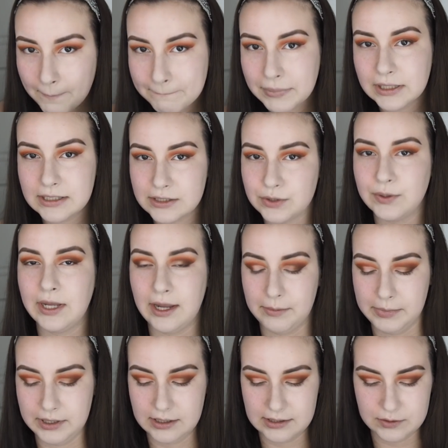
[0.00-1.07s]
but it's okay
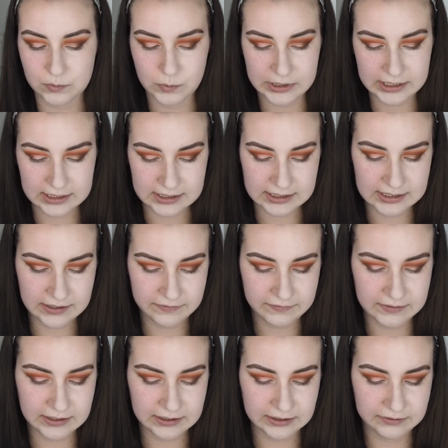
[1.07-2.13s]
because we can
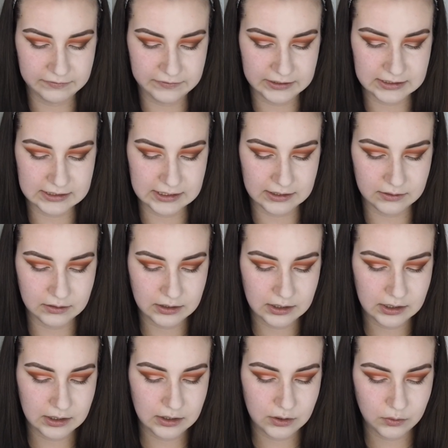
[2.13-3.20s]
definitely fix it
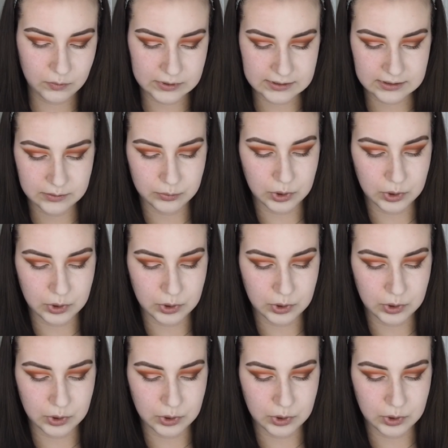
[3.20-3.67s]
with some